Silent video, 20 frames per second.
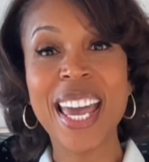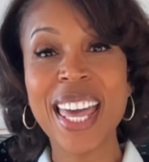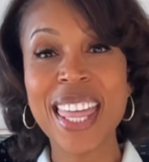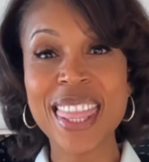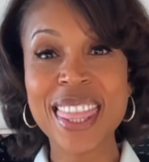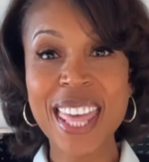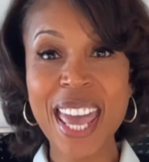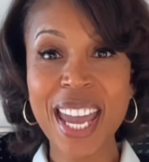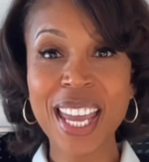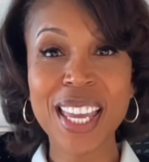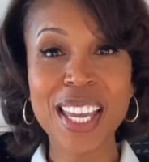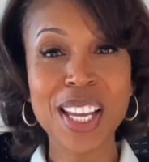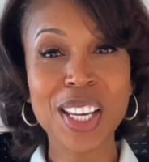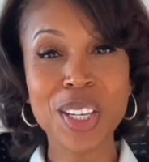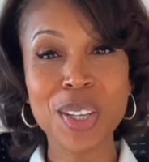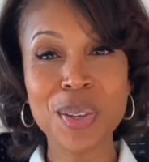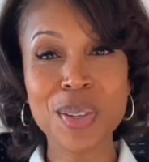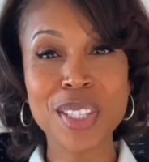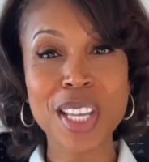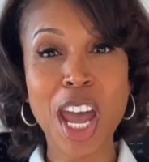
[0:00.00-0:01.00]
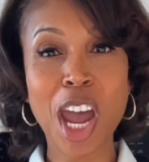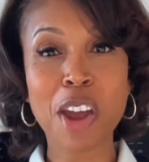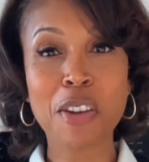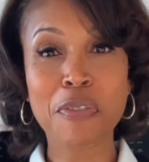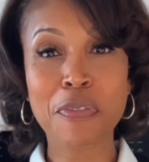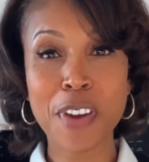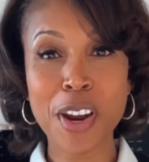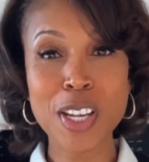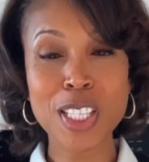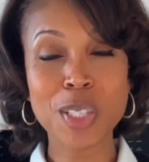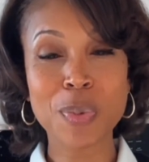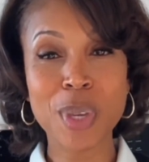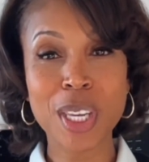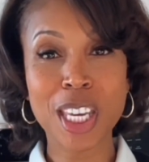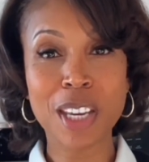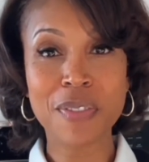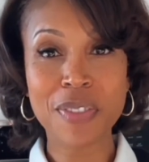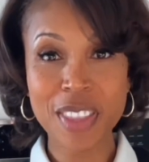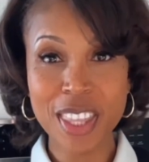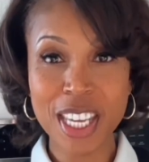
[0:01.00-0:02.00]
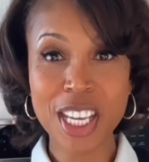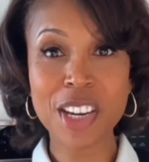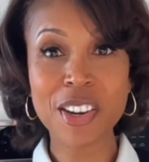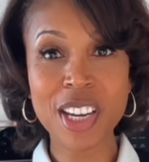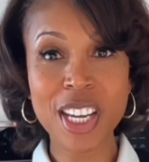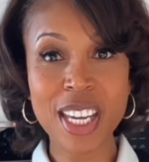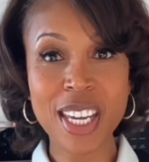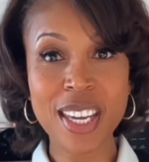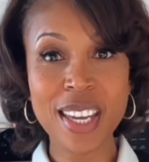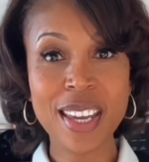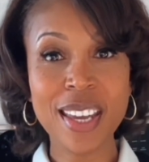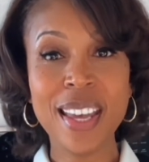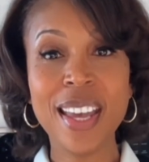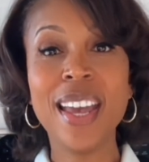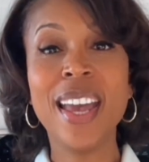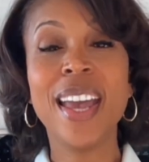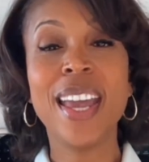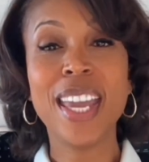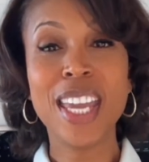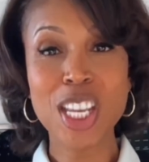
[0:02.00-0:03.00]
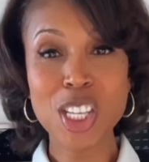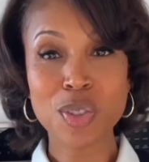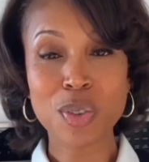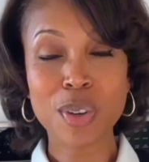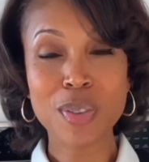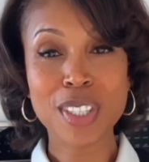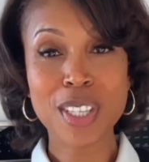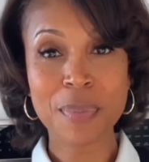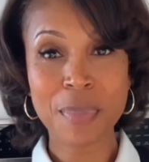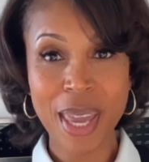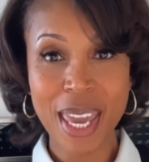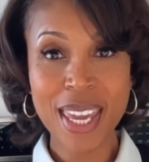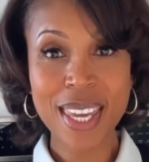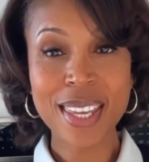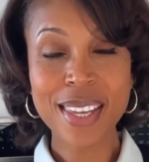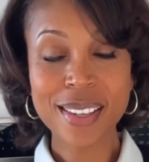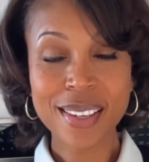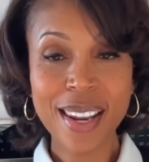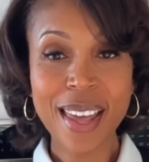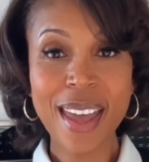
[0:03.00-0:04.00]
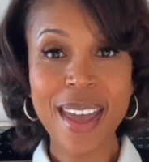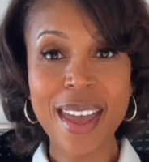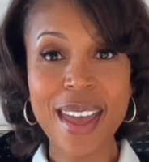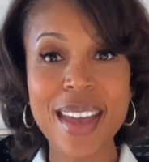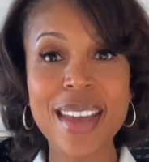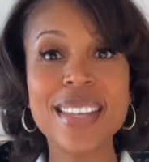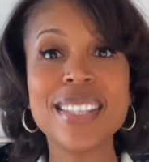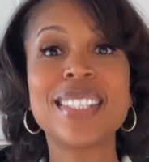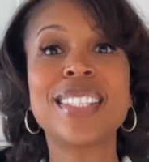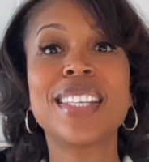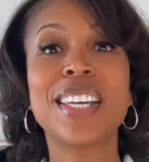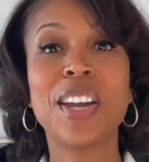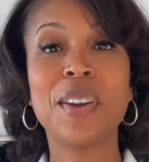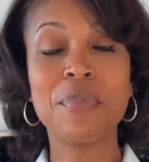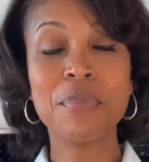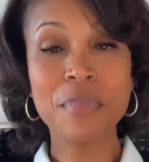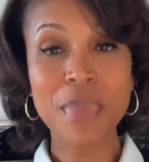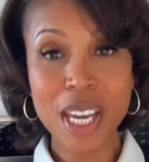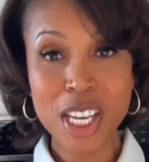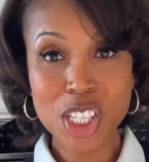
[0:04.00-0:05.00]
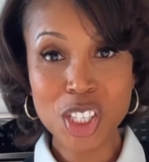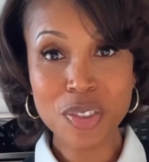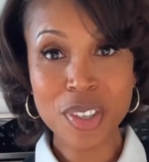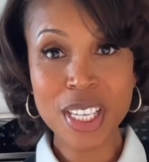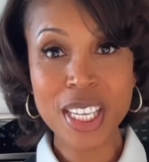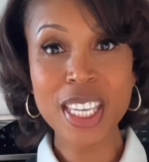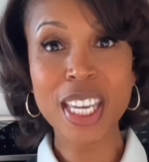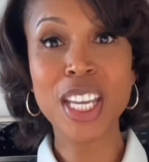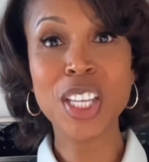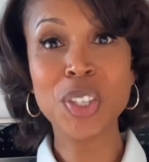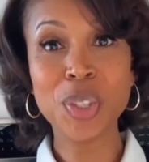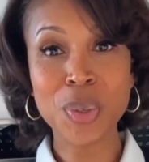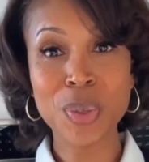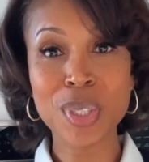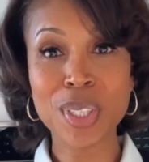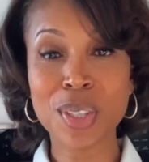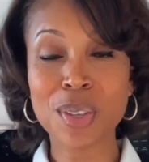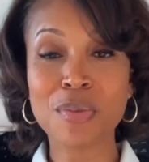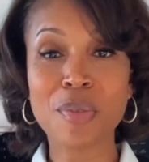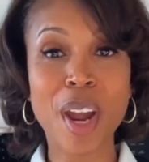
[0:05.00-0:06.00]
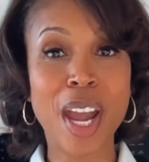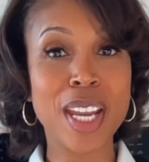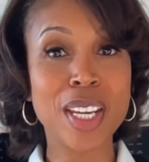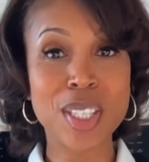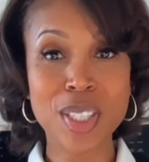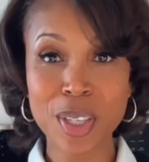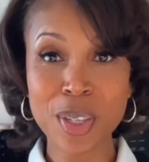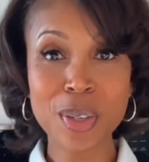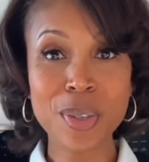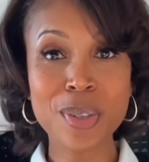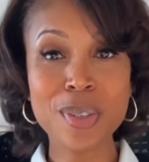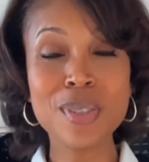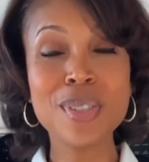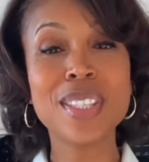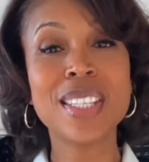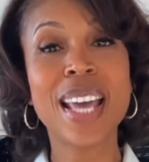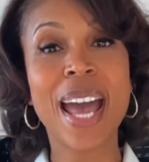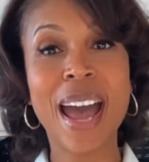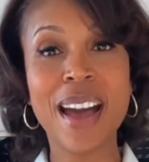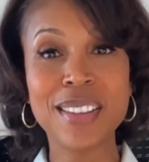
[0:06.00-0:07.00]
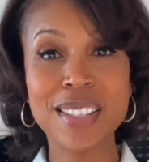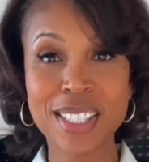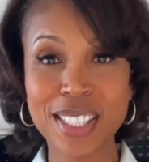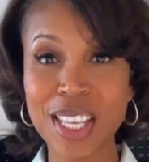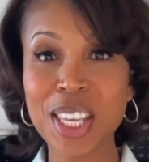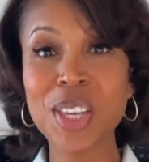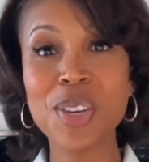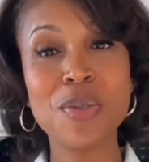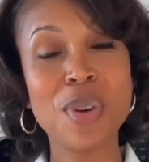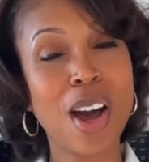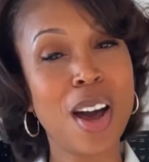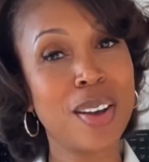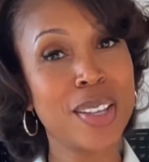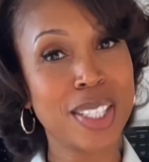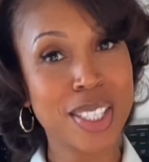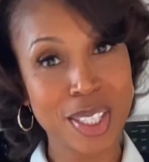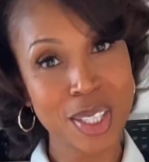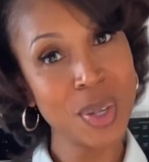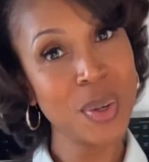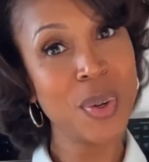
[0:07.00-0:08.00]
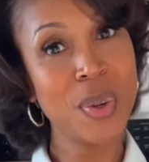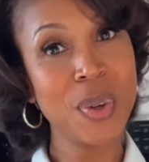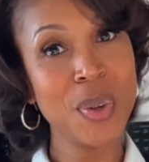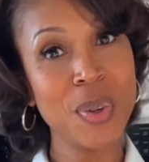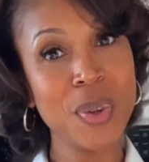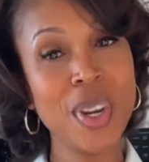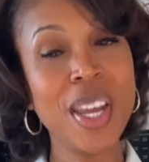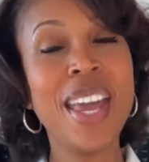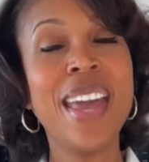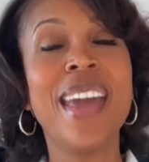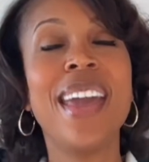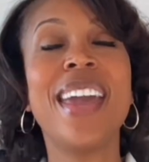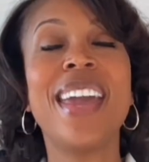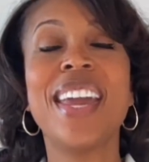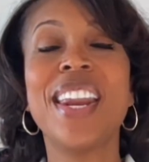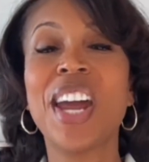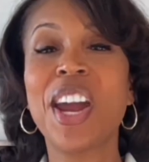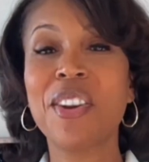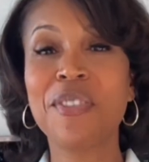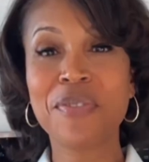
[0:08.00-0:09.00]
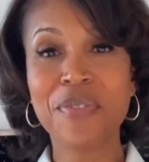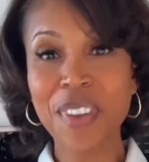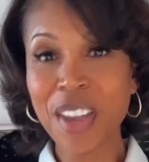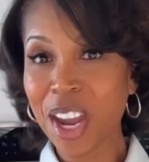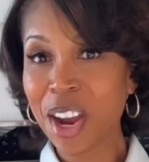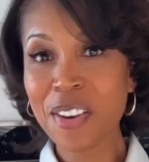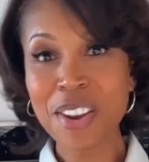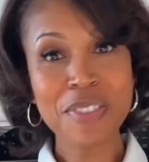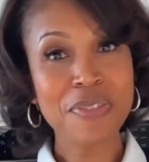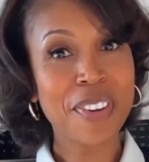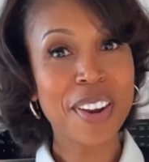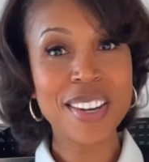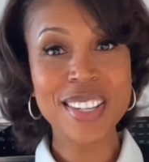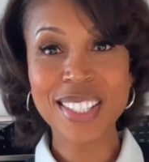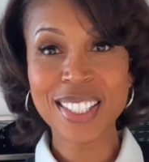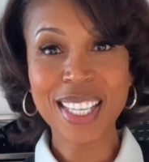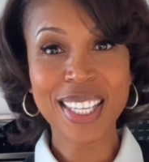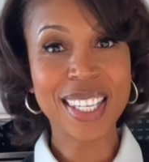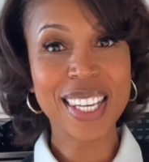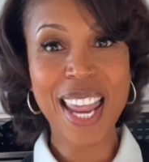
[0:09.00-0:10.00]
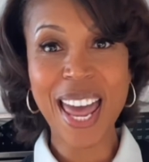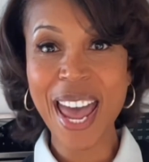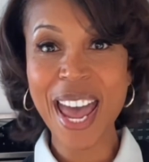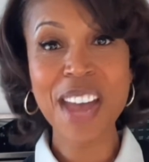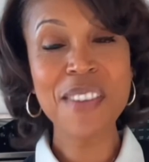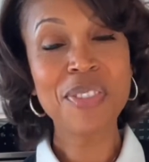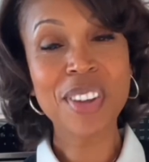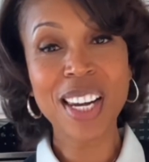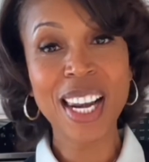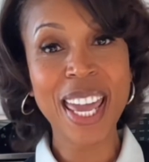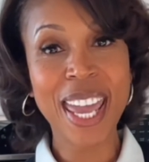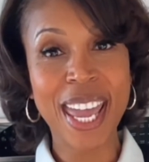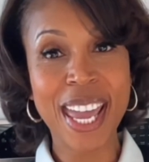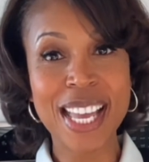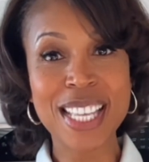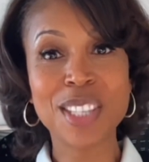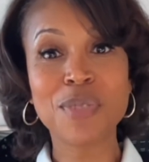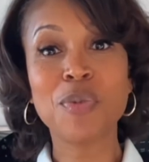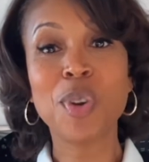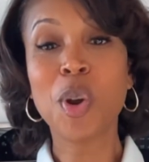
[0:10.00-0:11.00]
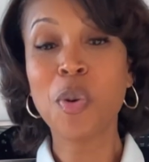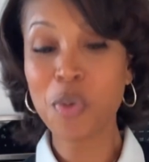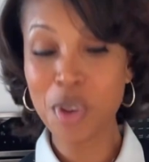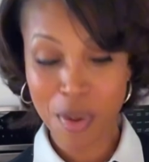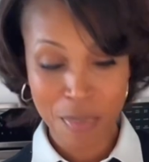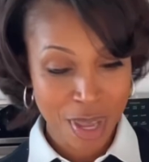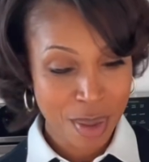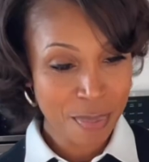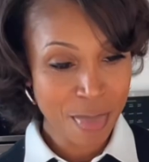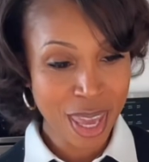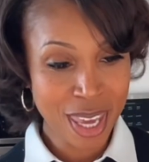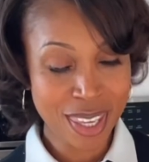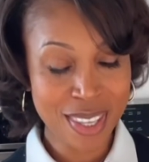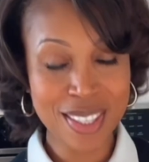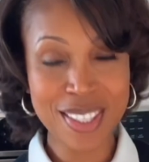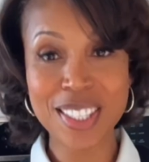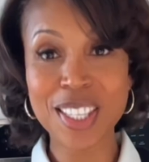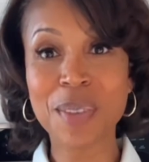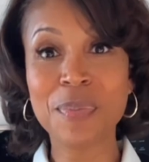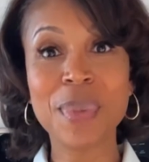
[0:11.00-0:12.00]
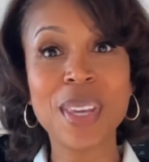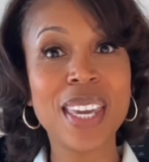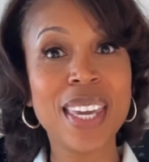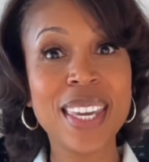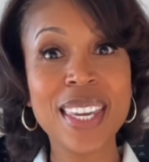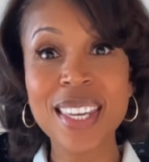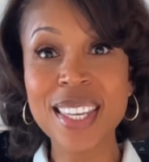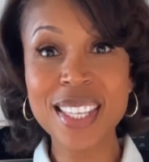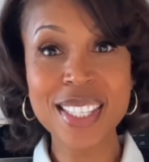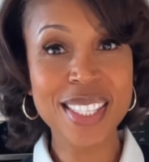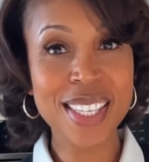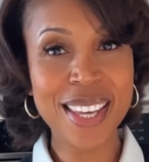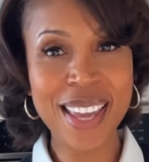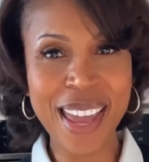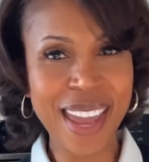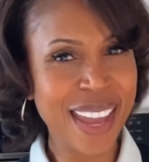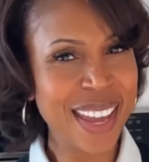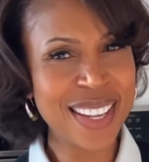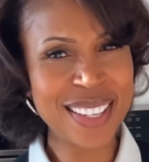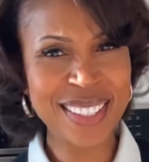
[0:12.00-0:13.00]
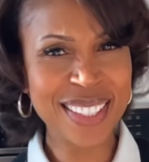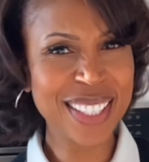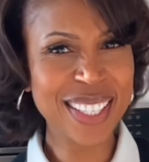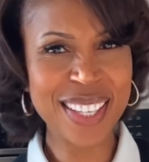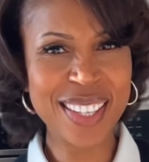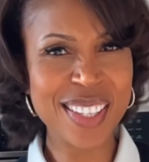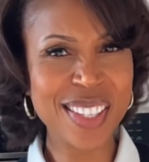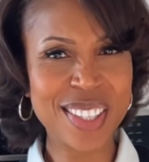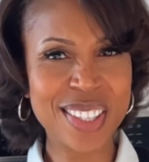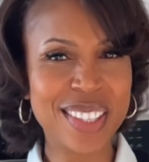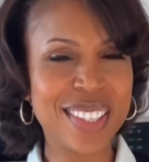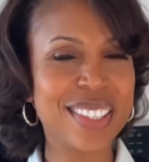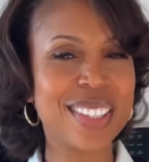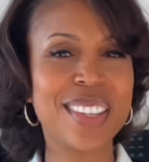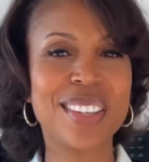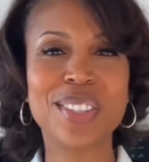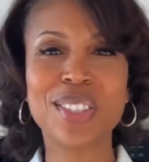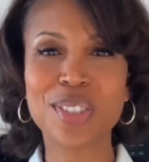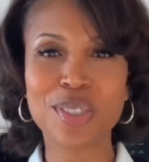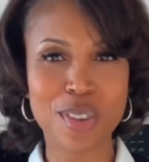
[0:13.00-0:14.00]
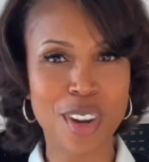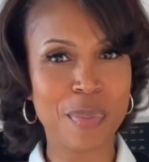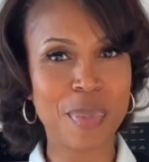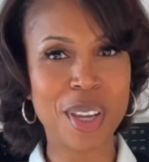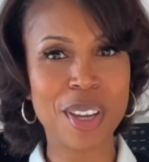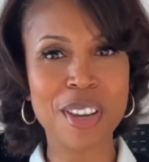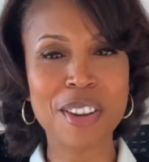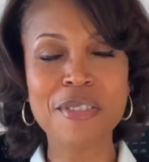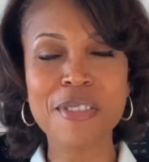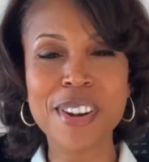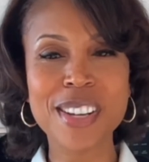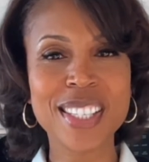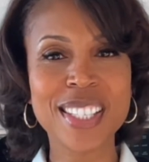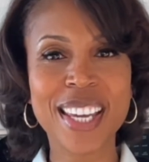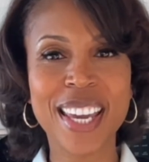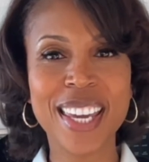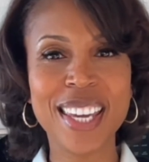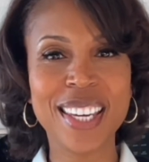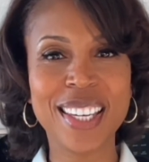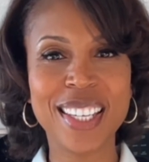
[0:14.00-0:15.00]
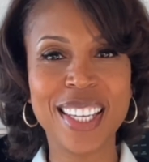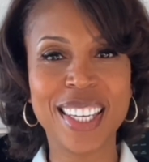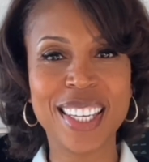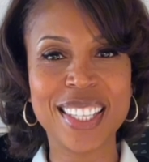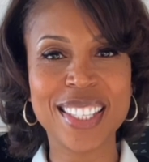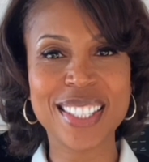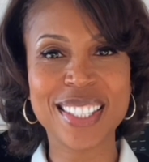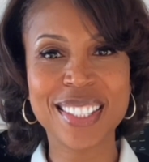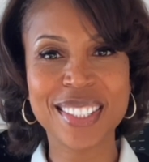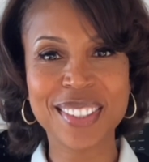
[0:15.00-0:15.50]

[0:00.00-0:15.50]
That concludes our first week of theory, intro to baking class, measuring and using the right tools. I'll see you all soon in our very first live class where we'll be making some easy and delicious strawberry crunch cake cookies.